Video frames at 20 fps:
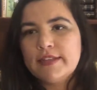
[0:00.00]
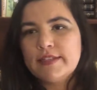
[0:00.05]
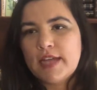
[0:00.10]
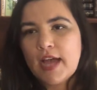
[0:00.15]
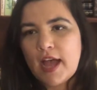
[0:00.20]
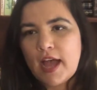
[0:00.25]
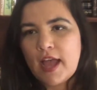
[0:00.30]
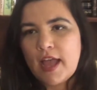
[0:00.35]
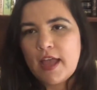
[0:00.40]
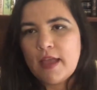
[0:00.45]

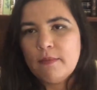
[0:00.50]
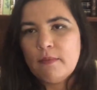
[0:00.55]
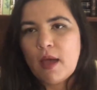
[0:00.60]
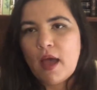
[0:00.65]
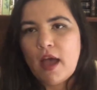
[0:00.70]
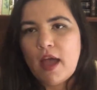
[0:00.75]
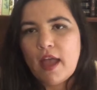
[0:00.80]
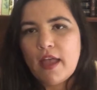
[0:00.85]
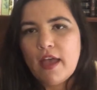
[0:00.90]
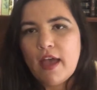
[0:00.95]
time,
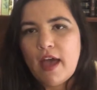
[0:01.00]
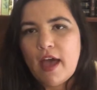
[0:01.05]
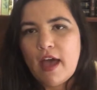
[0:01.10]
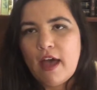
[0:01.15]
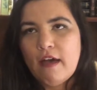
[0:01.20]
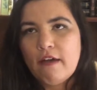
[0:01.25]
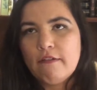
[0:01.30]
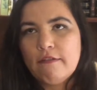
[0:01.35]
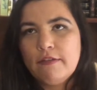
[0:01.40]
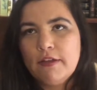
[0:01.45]
I
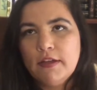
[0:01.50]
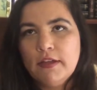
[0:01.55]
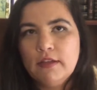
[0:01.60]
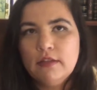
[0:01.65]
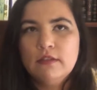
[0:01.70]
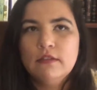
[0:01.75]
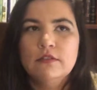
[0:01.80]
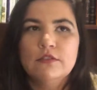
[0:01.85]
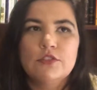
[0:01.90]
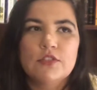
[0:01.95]
have
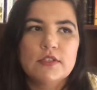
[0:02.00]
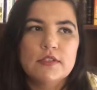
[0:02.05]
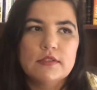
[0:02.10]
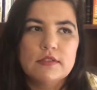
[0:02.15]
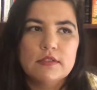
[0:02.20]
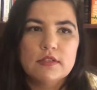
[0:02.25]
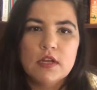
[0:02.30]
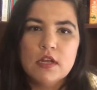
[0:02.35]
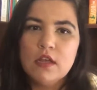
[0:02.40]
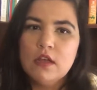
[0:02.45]

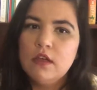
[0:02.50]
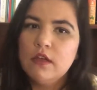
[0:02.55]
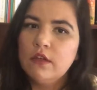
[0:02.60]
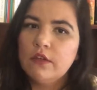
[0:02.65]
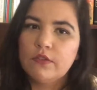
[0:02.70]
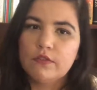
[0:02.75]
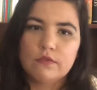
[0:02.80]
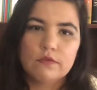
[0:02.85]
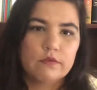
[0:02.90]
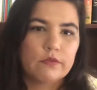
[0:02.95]
just,
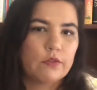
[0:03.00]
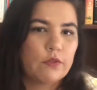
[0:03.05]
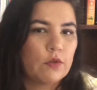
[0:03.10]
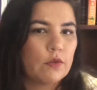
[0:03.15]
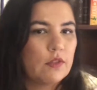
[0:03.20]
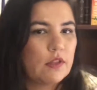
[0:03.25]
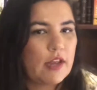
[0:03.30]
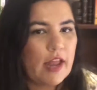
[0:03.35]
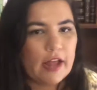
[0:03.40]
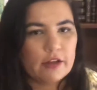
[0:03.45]

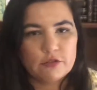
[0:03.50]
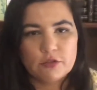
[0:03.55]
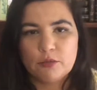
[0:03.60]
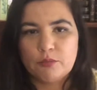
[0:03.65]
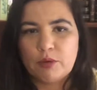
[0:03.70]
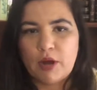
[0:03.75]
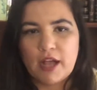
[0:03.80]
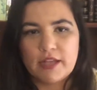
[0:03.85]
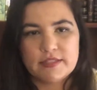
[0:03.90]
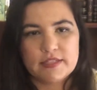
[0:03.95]
through the natural
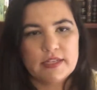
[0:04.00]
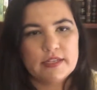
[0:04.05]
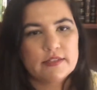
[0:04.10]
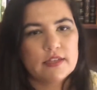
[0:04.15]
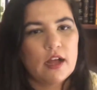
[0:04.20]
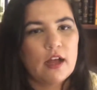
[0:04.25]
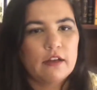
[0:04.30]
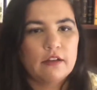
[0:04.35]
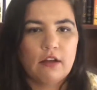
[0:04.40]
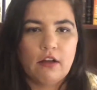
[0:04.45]
process,
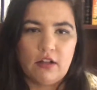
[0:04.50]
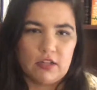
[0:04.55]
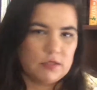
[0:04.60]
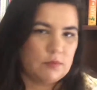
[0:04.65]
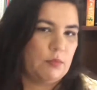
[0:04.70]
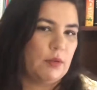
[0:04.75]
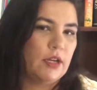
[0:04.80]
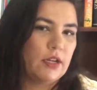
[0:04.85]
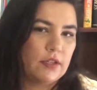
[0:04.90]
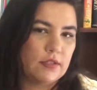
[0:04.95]

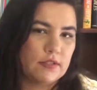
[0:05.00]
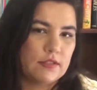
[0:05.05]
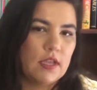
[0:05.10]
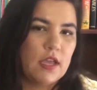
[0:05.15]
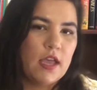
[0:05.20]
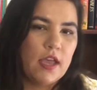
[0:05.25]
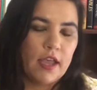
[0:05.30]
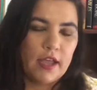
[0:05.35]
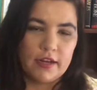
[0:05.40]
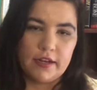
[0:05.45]
unhauled books
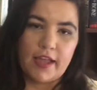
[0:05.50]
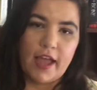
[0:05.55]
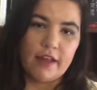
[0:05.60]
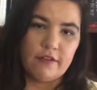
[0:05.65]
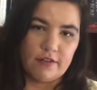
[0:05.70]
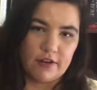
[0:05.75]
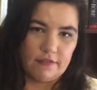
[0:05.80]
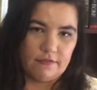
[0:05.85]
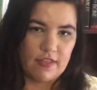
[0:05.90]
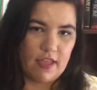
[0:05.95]
and gotten
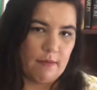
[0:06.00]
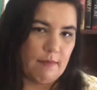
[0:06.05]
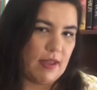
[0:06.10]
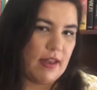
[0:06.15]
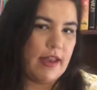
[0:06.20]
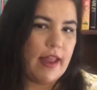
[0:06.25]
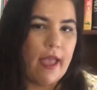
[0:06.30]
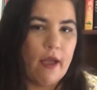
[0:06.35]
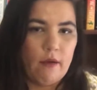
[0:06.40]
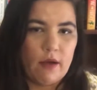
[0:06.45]
rid of them.
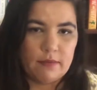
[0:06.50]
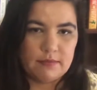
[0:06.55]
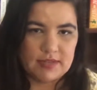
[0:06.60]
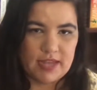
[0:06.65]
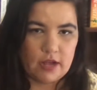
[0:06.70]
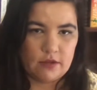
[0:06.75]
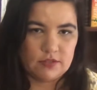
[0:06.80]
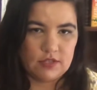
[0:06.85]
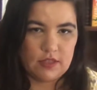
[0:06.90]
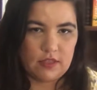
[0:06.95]
And now I'm
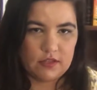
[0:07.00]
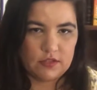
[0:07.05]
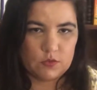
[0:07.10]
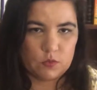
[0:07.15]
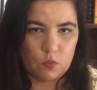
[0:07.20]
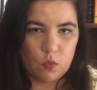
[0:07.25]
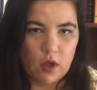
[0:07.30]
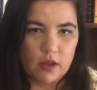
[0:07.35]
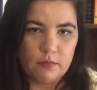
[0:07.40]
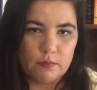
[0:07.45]
down to
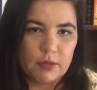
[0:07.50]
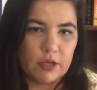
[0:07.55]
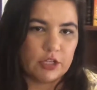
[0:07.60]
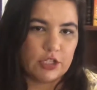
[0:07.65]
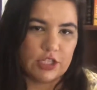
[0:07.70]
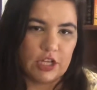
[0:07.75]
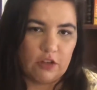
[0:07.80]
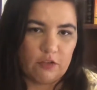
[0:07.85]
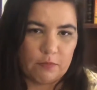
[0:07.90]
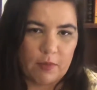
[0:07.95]
this one
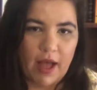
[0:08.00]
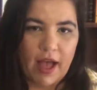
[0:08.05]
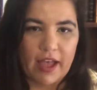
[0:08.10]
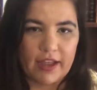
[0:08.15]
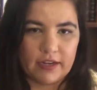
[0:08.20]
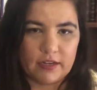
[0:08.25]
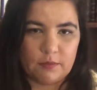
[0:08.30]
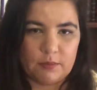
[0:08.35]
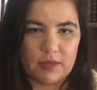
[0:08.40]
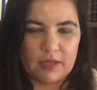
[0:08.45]
bookshelf
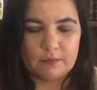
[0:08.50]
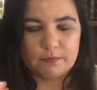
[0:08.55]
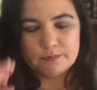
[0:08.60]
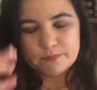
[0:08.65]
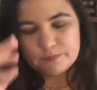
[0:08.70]
behind me